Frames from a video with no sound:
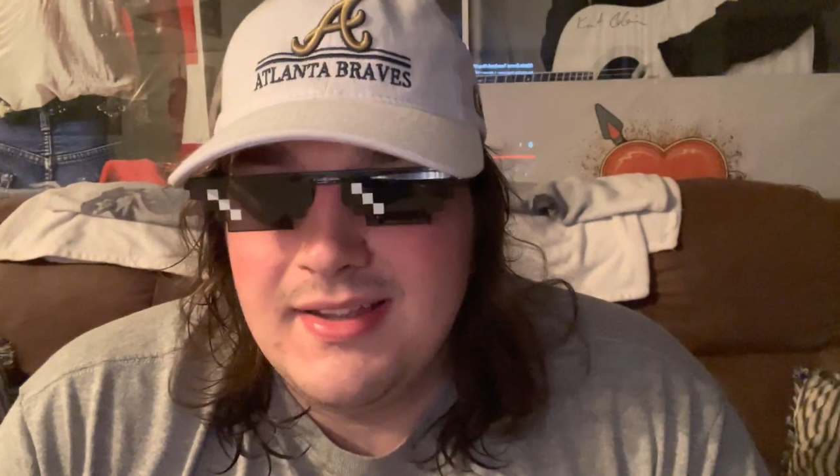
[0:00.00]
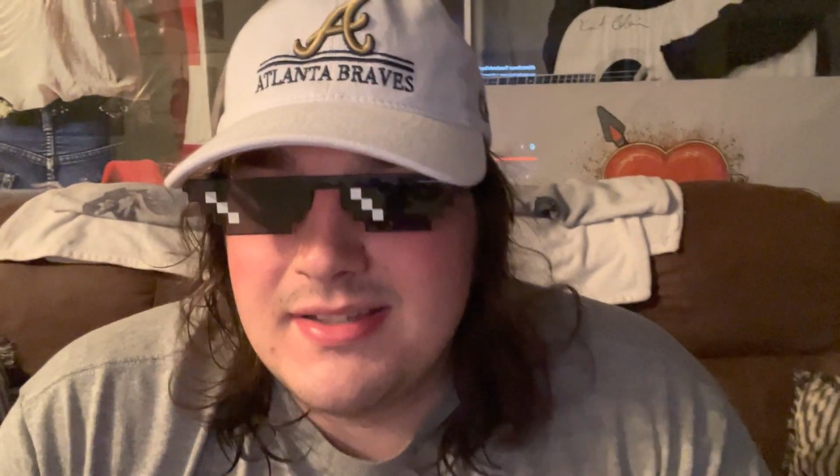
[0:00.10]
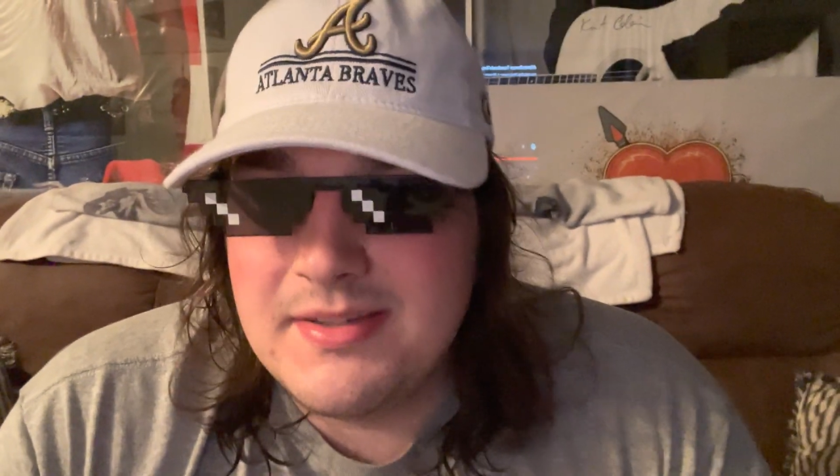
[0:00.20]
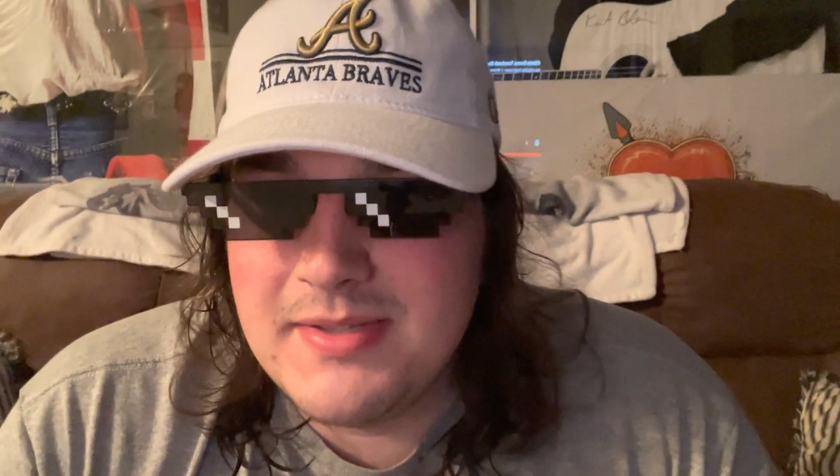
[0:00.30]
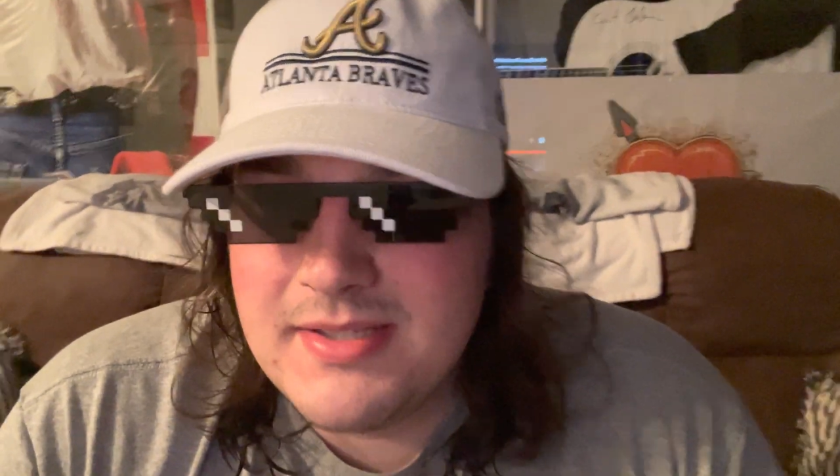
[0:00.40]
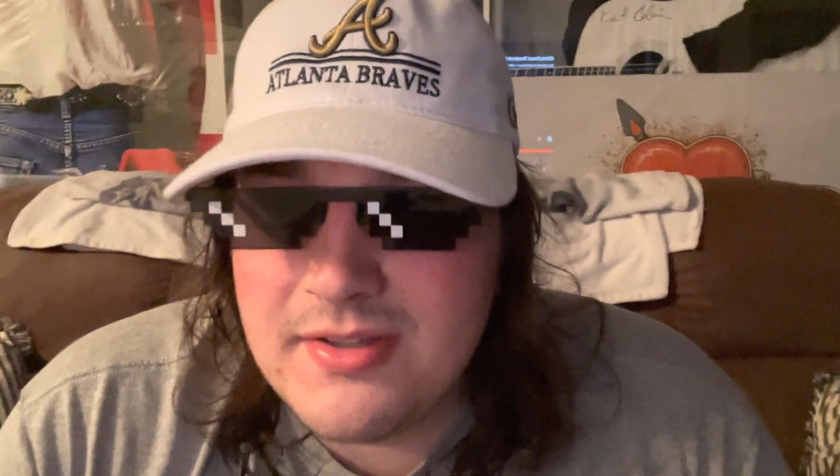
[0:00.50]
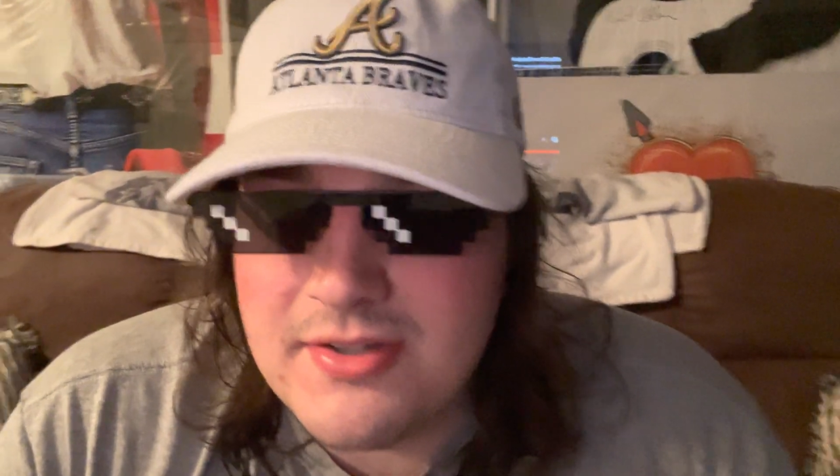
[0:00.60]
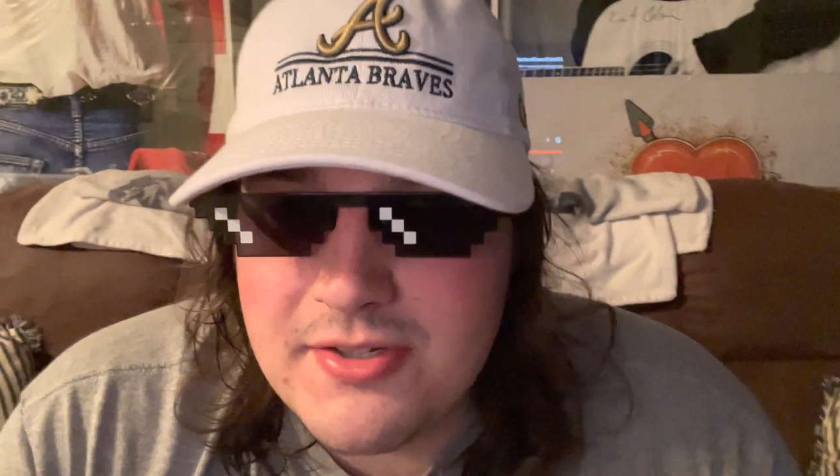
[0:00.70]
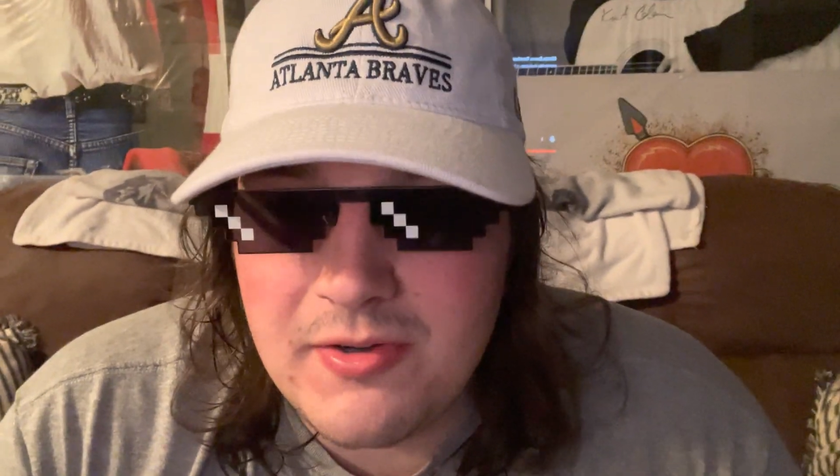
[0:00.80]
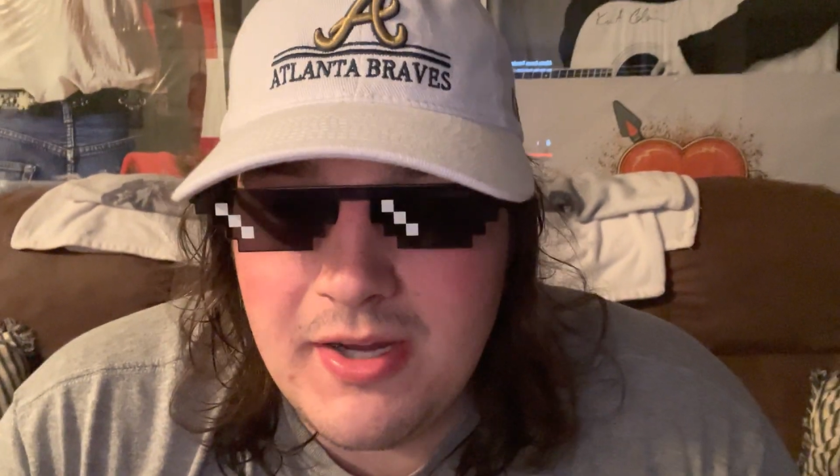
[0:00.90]
some of these other
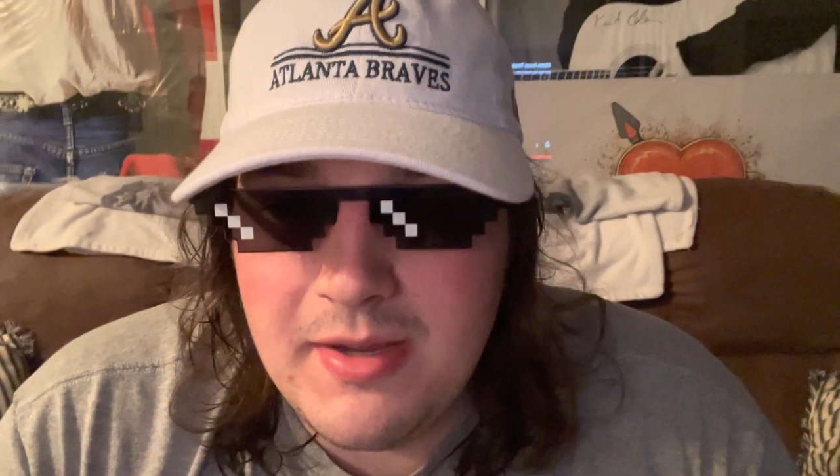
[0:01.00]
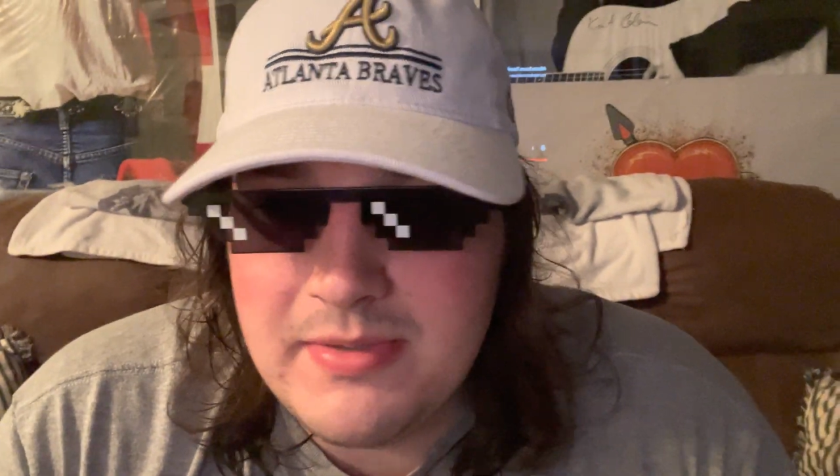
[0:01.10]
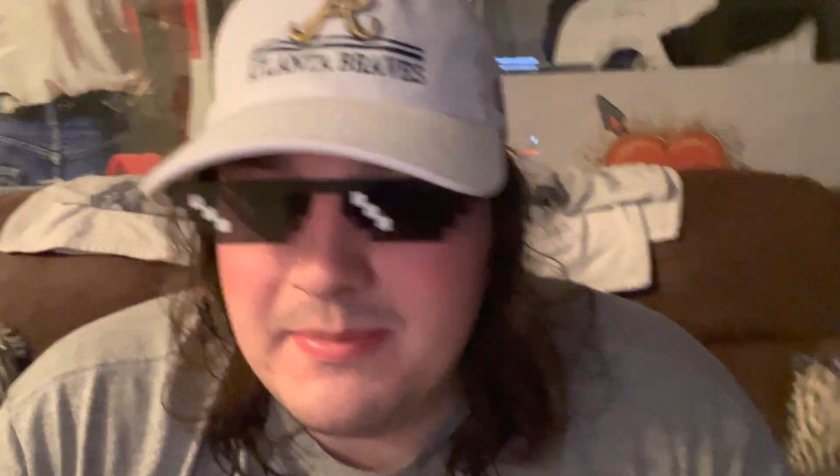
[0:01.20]
scrubs.